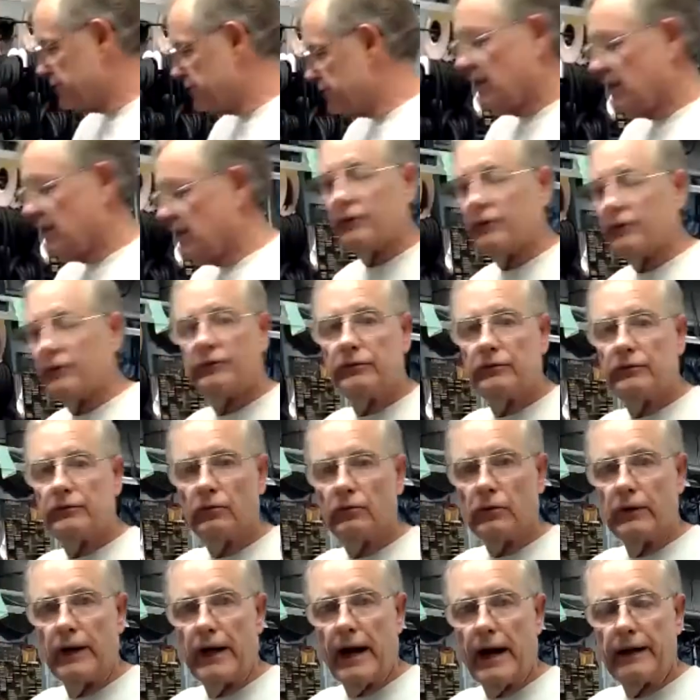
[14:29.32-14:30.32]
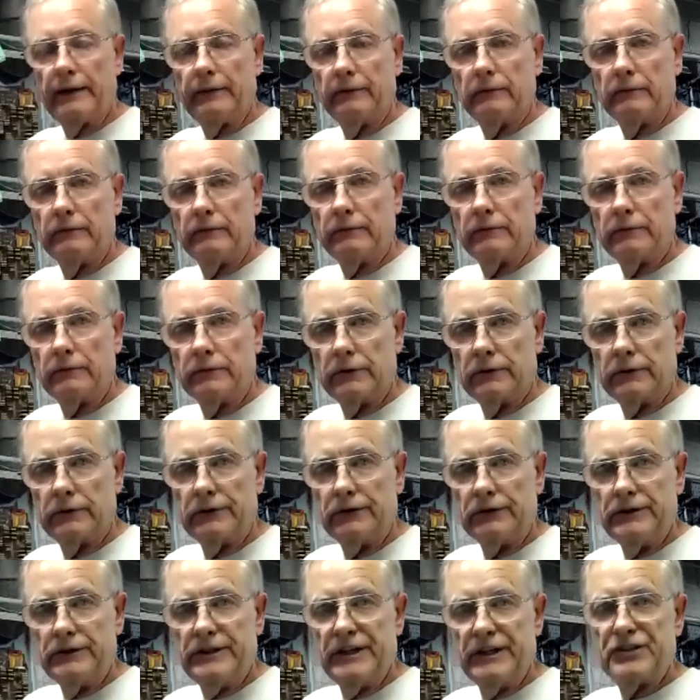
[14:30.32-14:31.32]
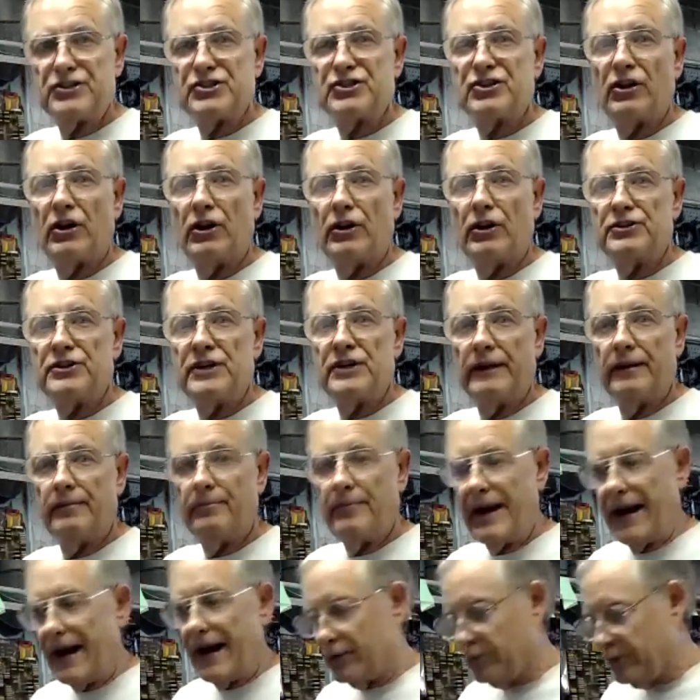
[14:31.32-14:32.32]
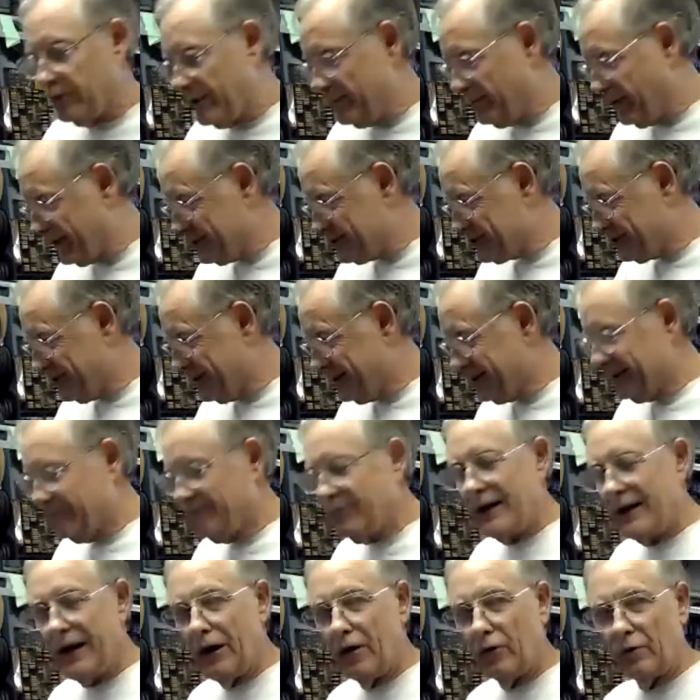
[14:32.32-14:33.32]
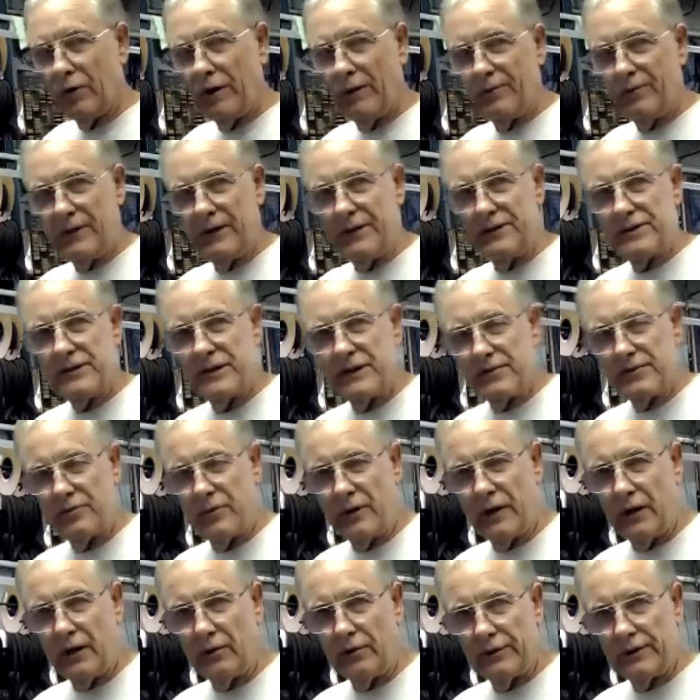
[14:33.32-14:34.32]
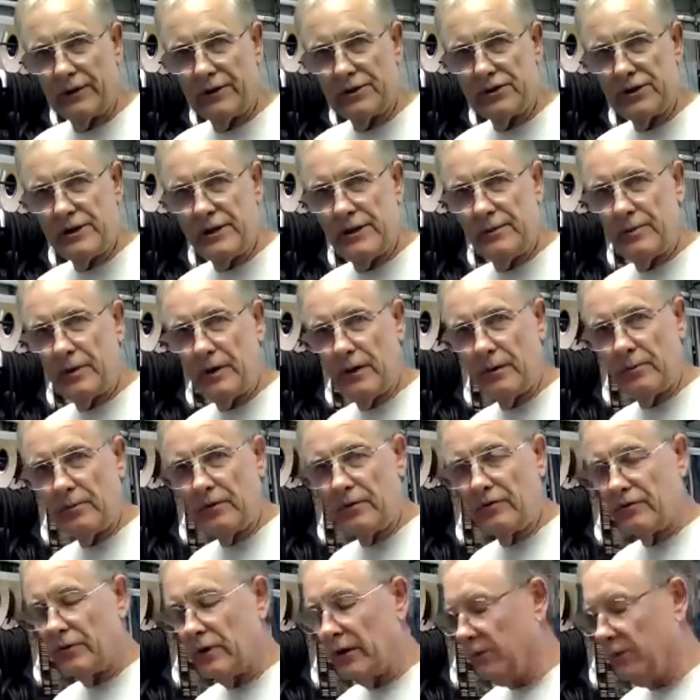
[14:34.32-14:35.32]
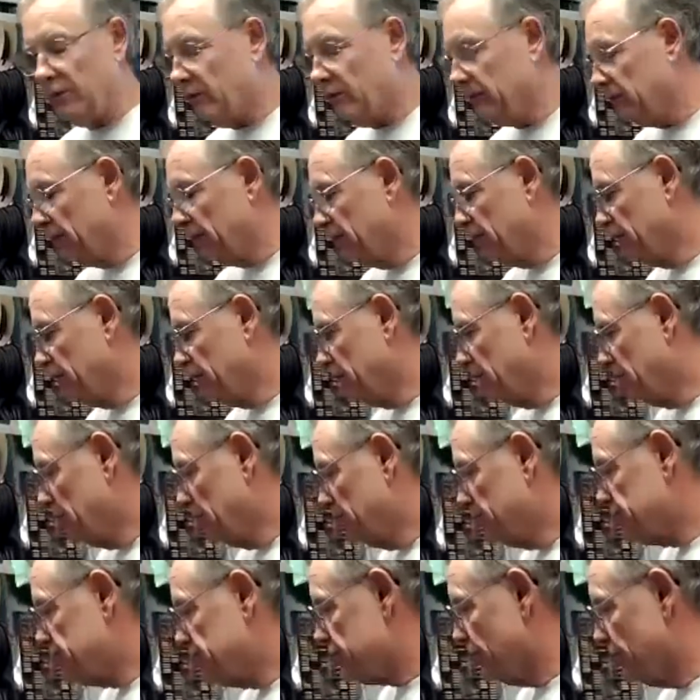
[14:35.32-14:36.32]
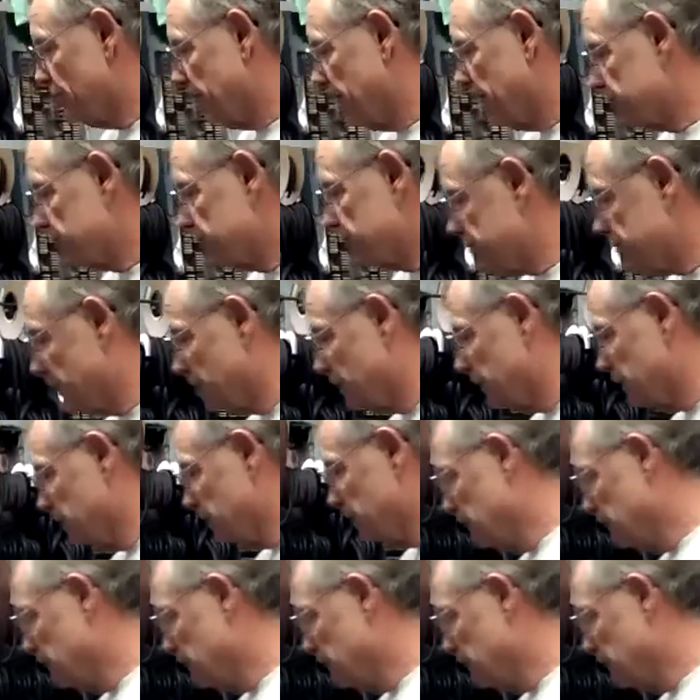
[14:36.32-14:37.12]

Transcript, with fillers: off. We're not discharging the battery by trying to power up this as we are with the cheap Harbor Freight one. So that's uh,